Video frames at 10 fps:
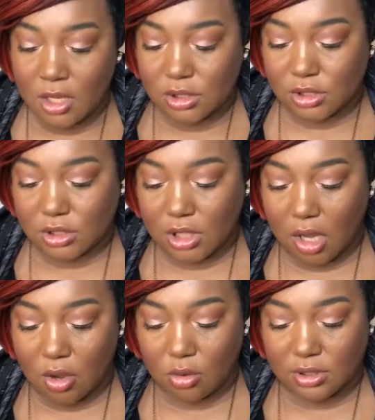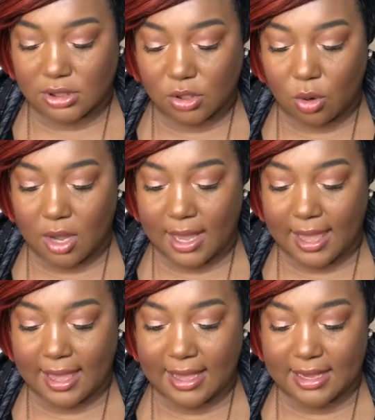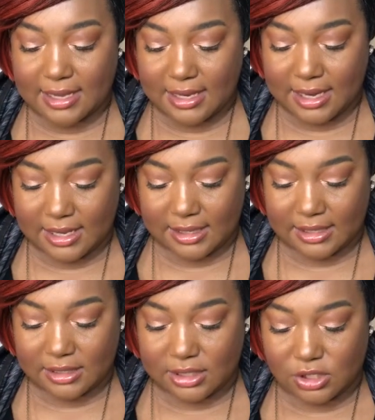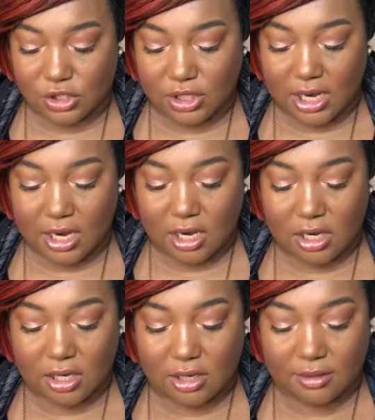So let's go ahead and get this shared